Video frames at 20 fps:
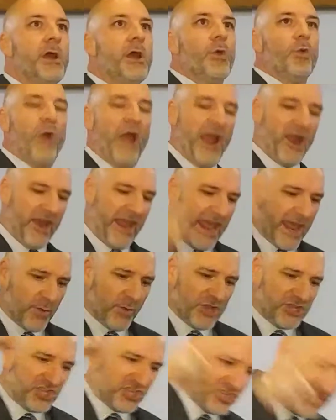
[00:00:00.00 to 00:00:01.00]
where he
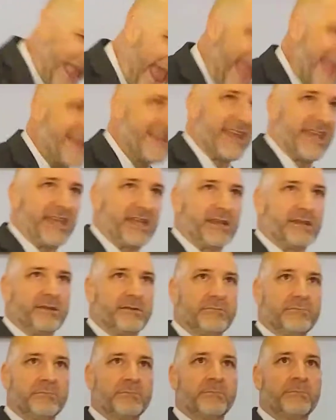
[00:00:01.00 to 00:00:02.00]
was
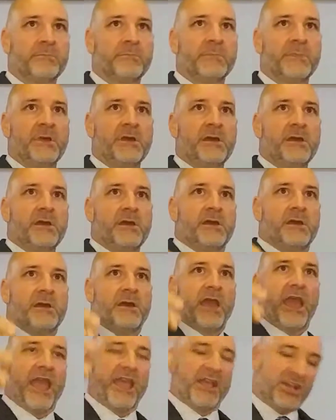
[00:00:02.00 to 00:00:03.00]
standing,
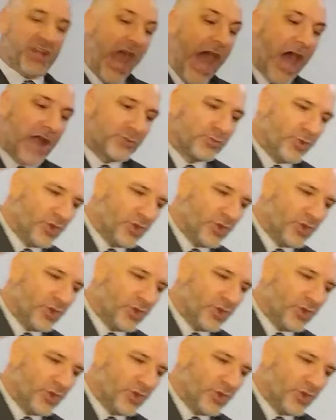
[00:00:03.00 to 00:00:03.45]
and God